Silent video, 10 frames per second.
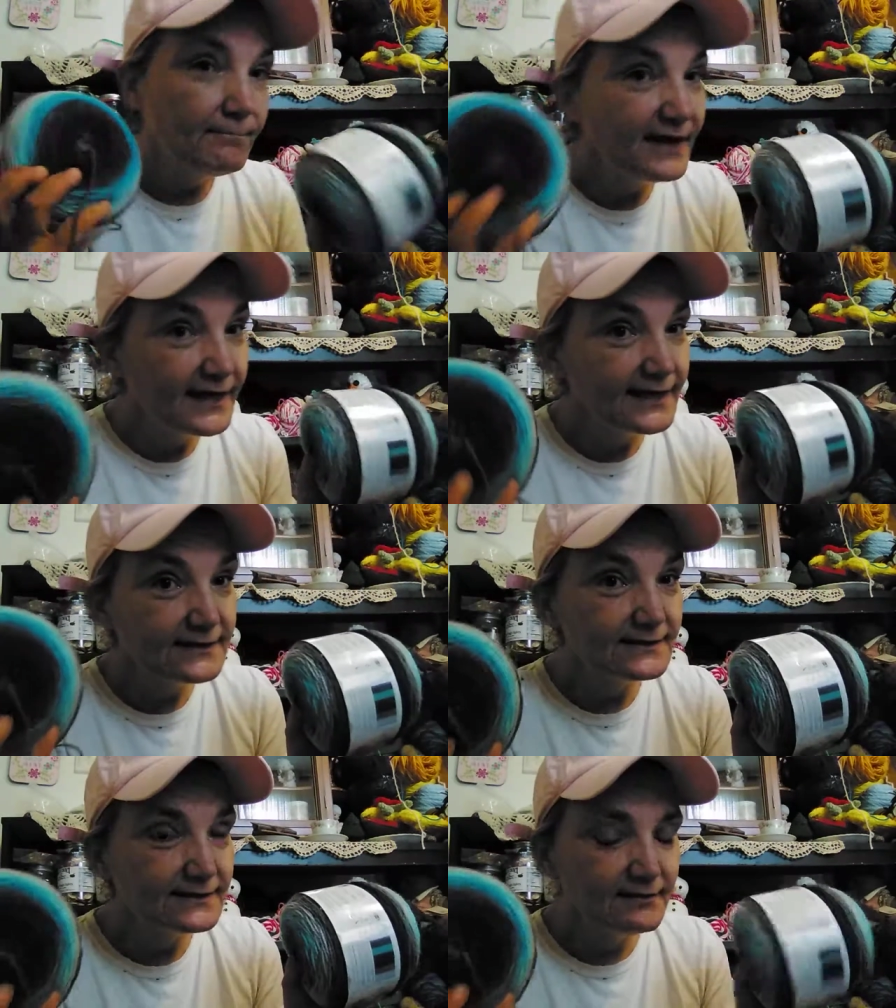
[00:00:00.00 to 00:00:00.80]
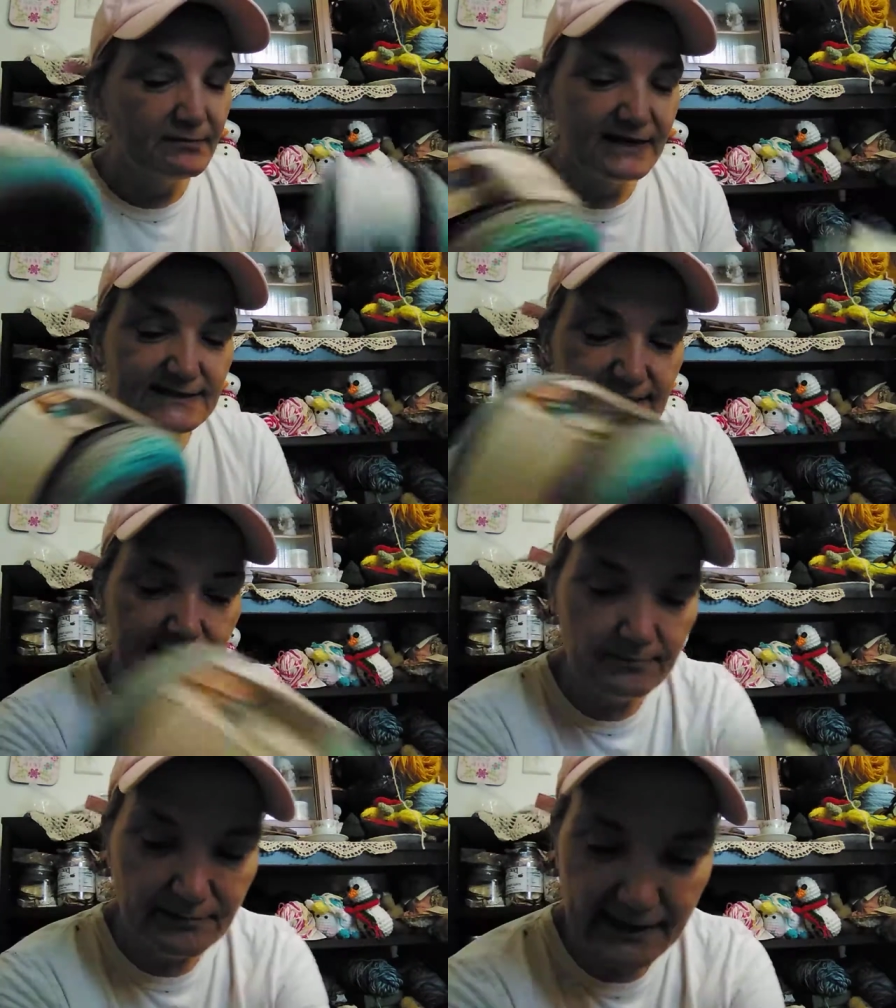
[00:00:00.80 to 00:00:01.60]
But the best
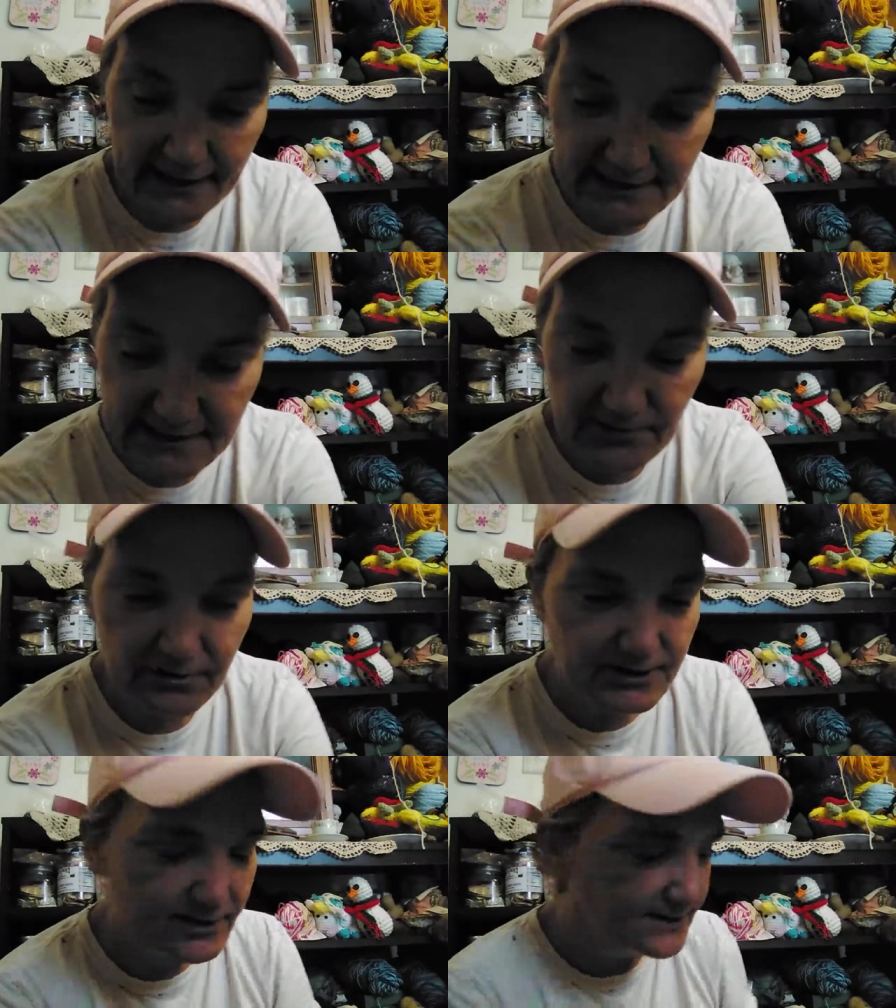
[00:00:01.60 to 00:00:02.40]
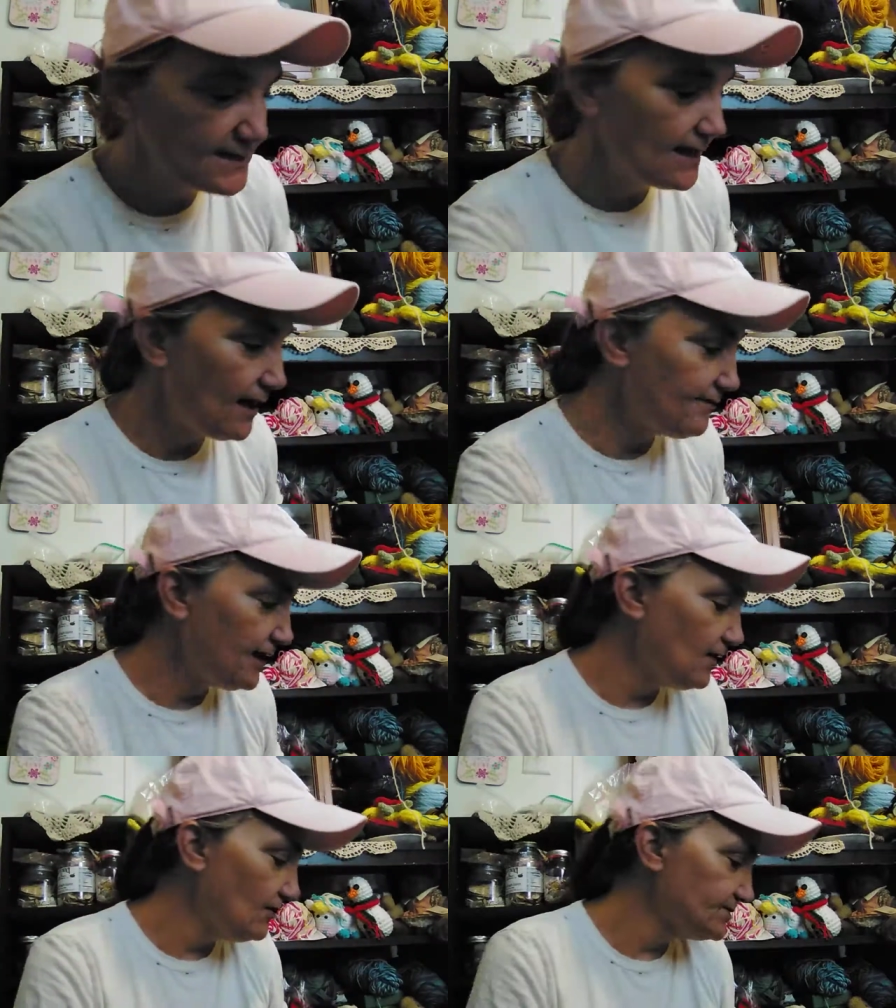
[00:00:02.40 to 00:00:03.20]
laid plans, so we shall see how
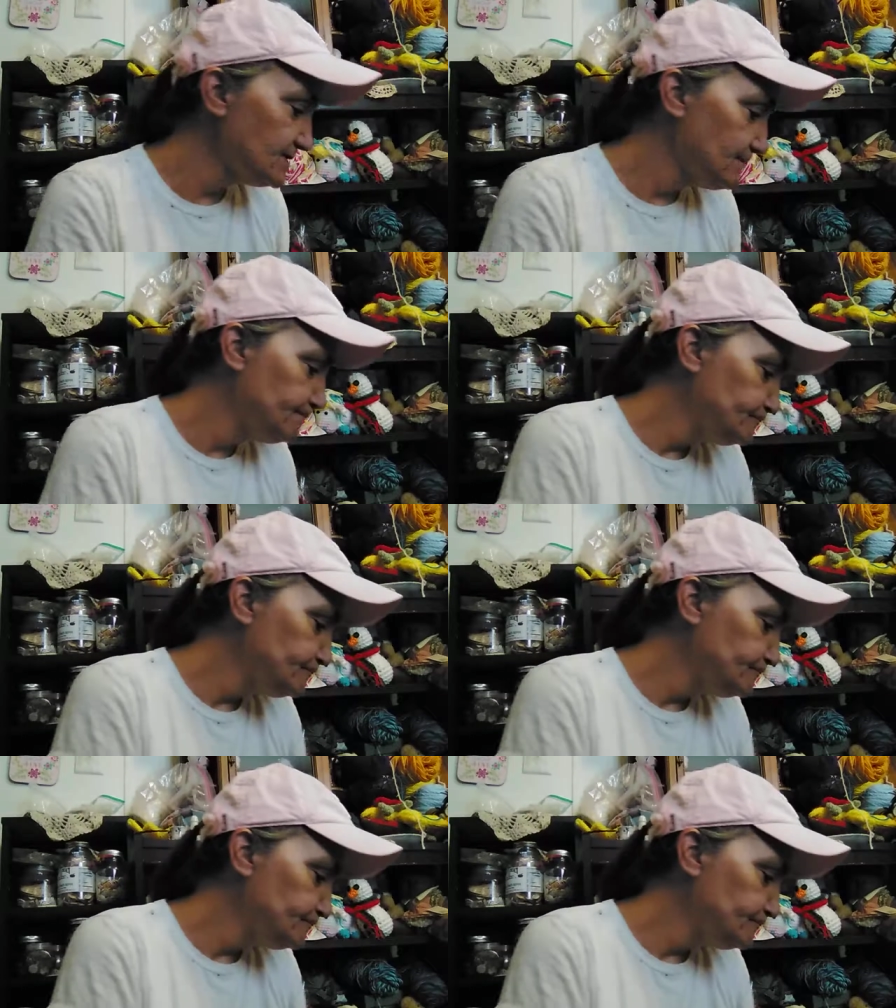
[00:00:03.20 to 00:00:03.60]
that goes.